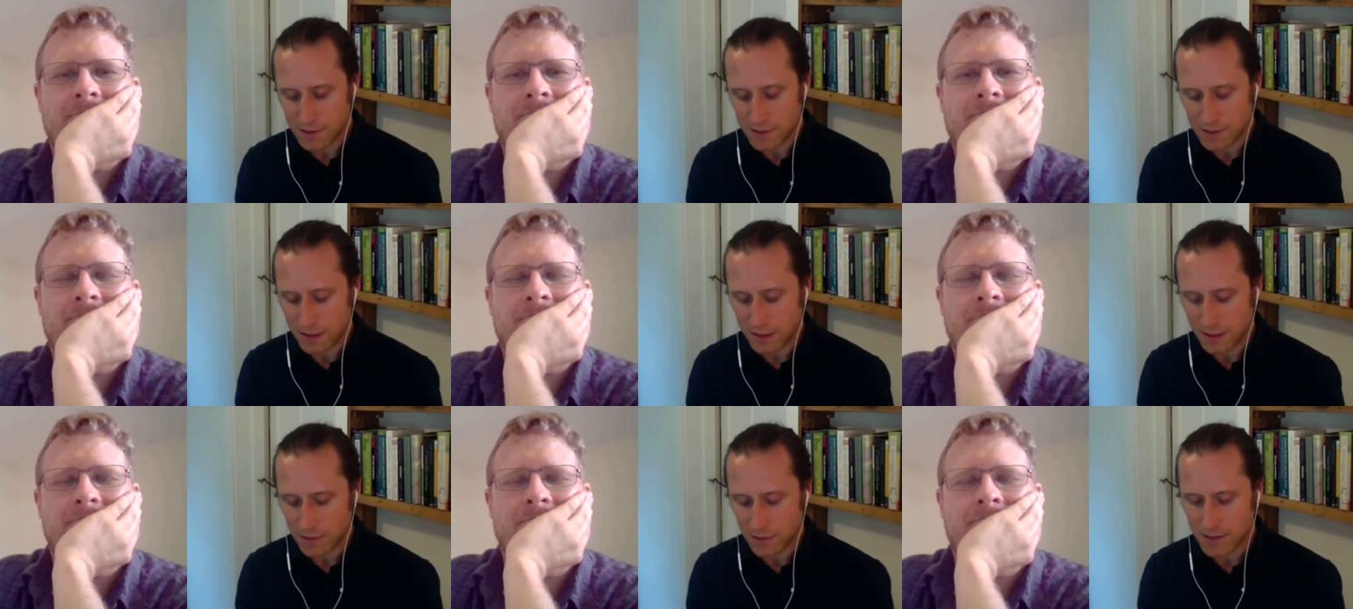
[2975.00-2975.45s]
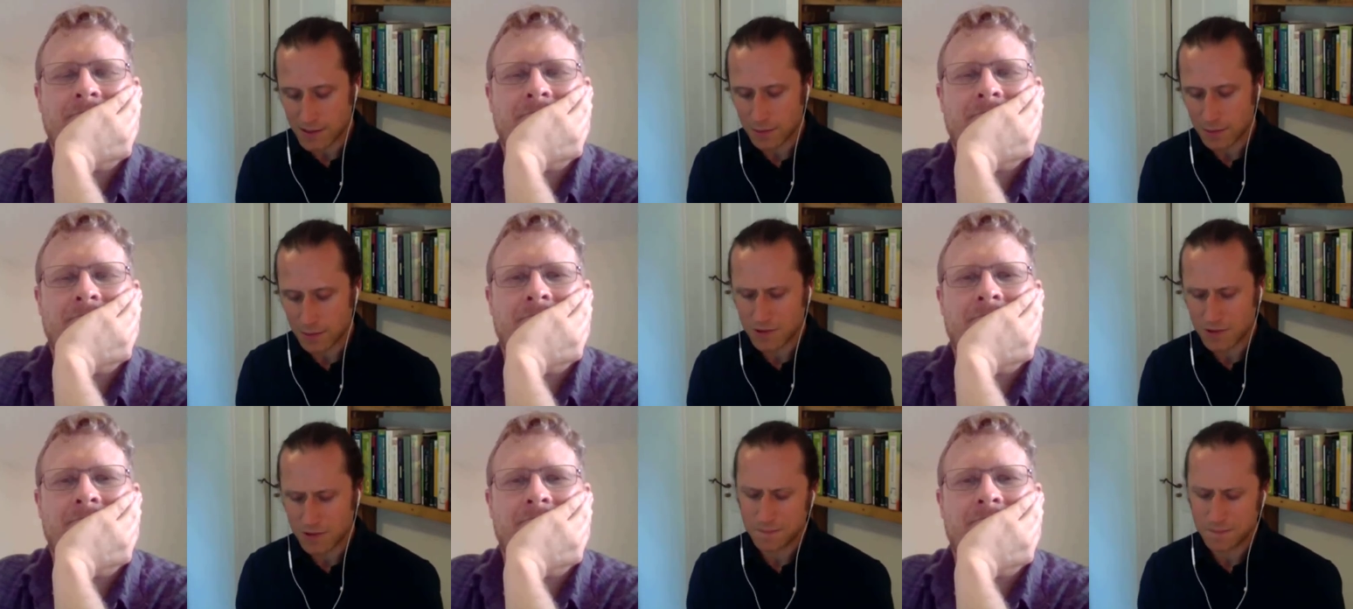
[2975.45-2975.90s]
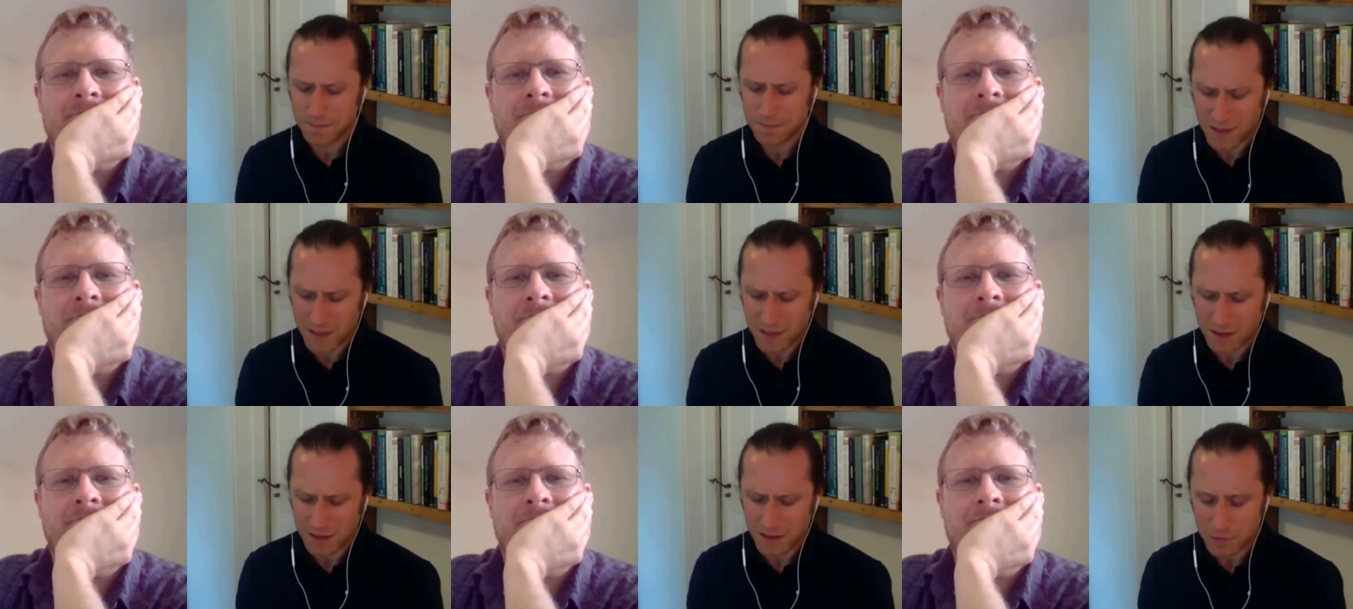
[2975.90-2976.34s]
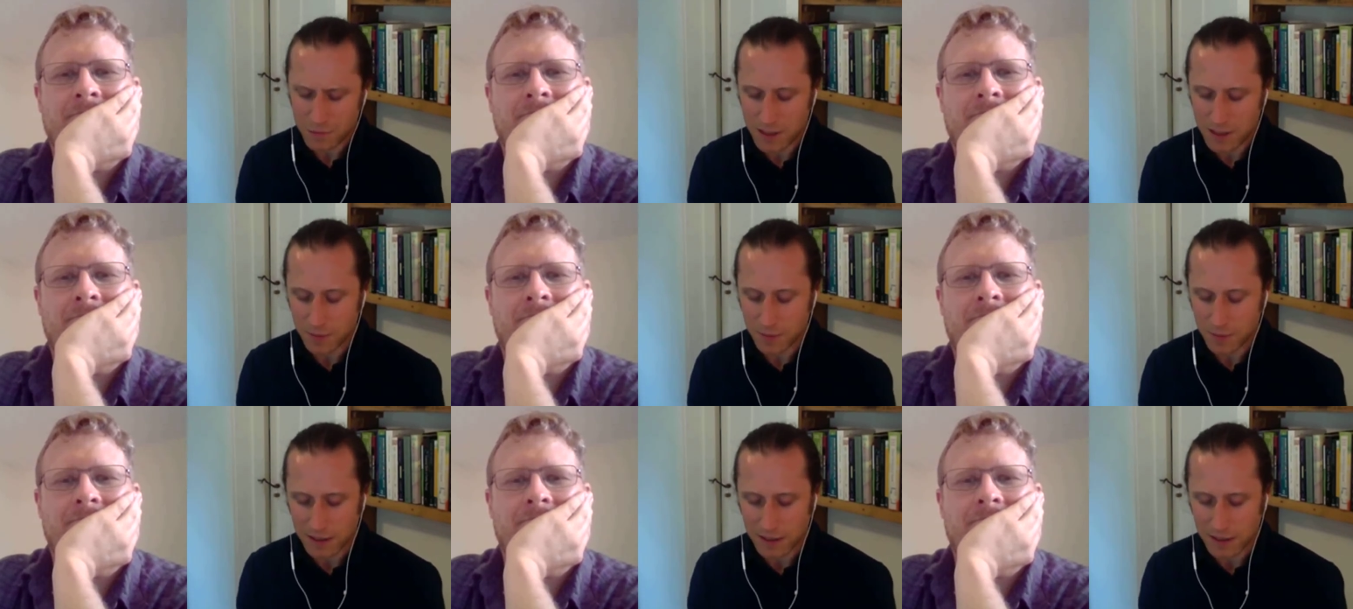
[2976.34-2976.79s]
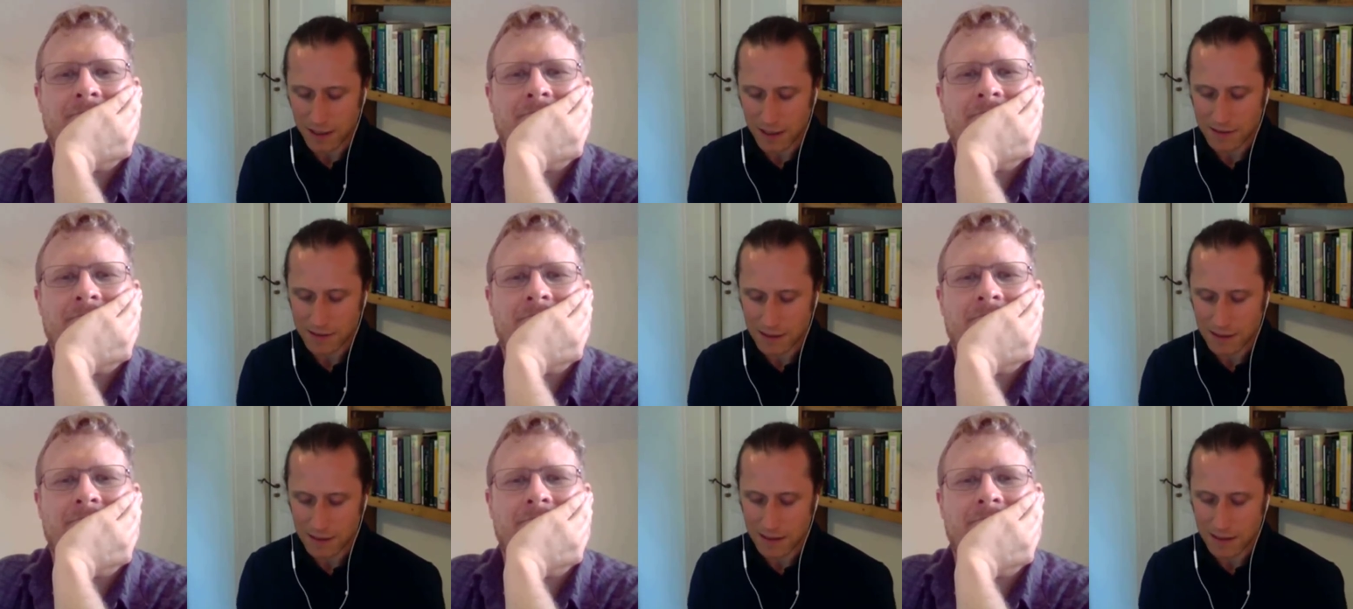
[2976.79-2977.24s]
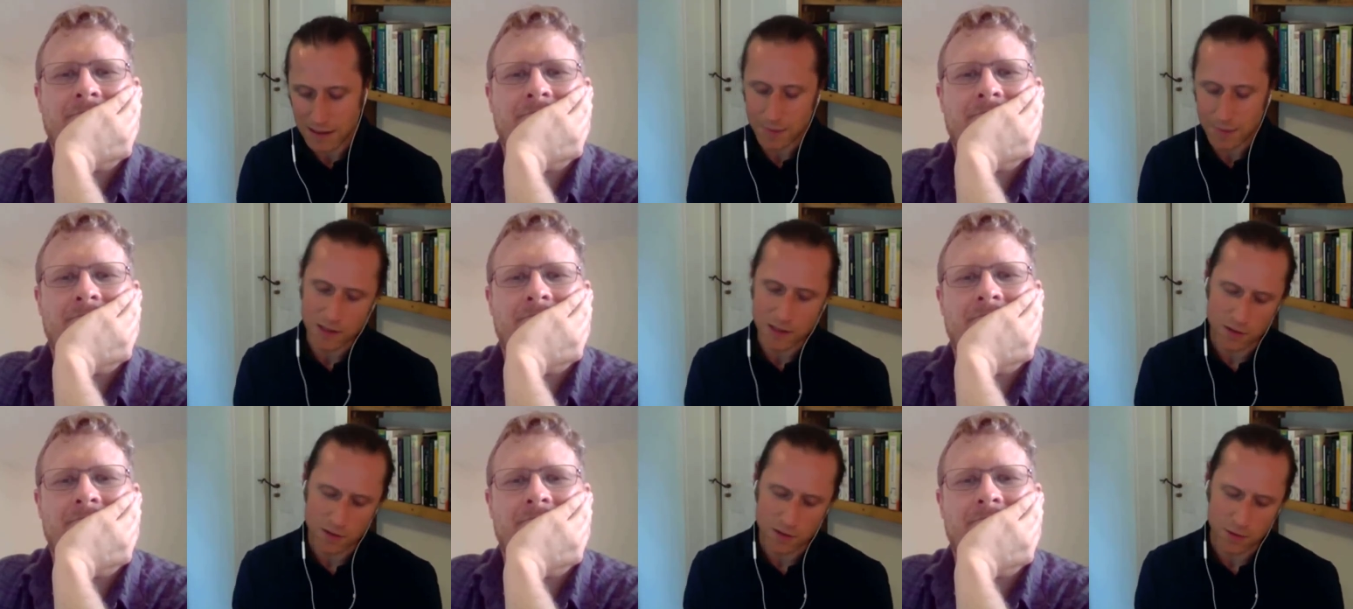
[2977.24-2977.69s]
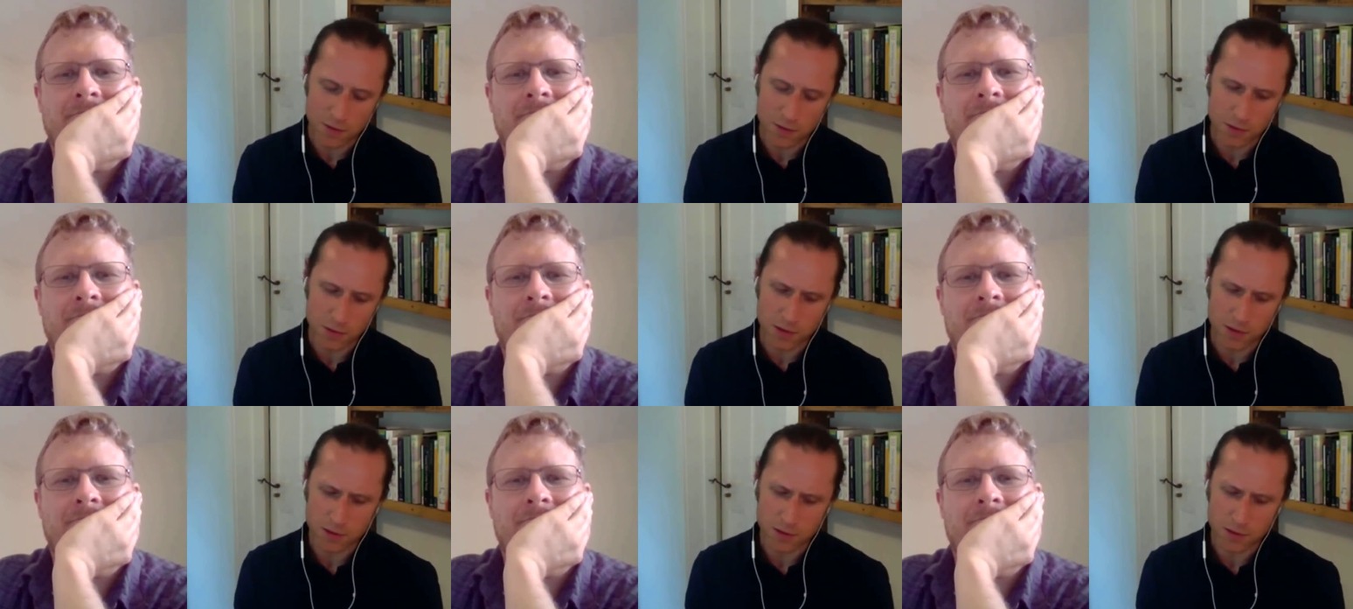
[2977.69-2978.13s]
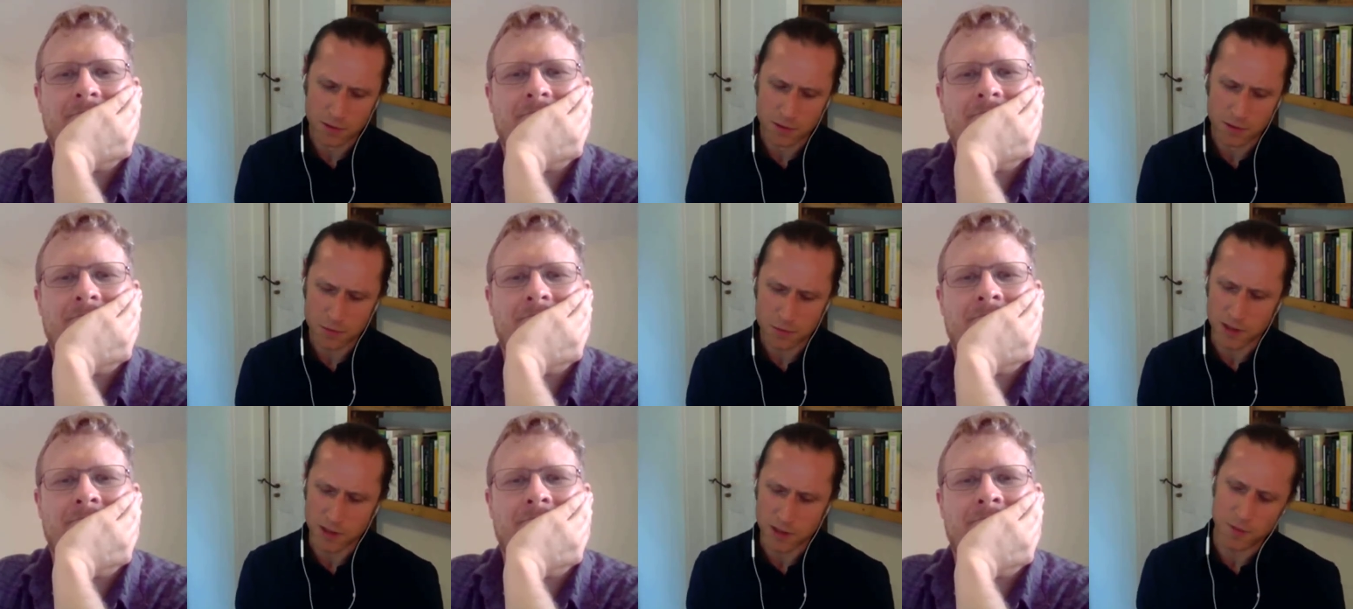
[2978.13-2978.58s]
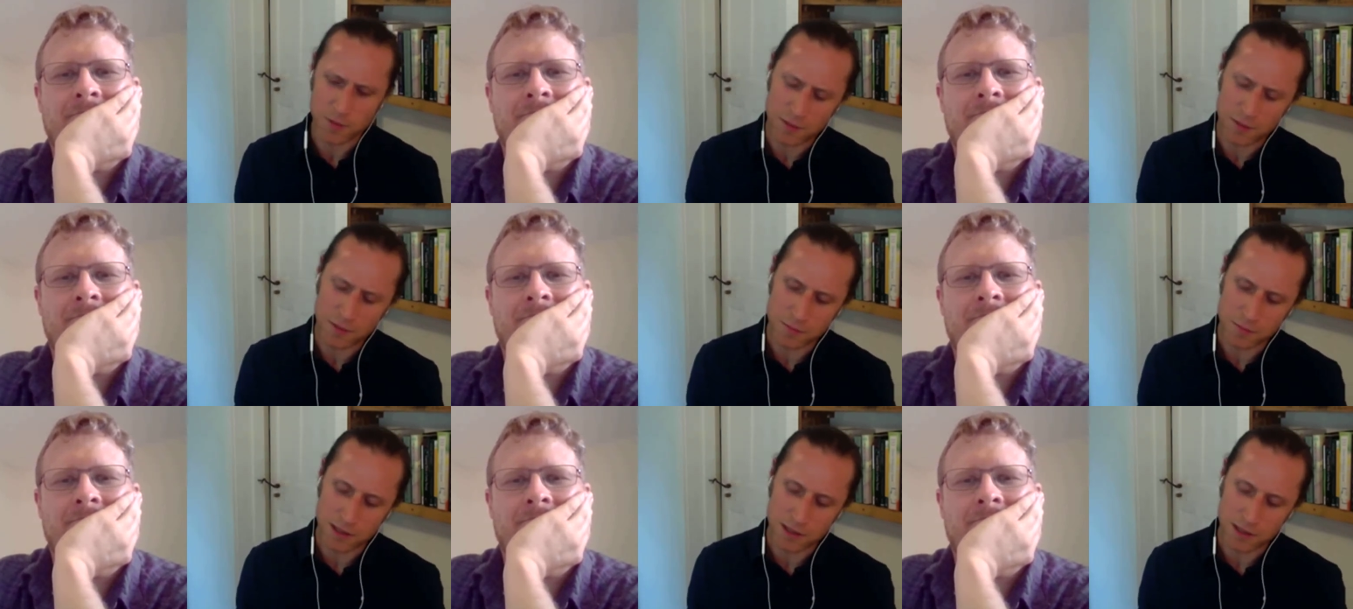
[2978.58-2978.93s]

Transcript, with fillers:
Speaker 1: this and you say, well, you know, wait a minute, I, I'm not sure what you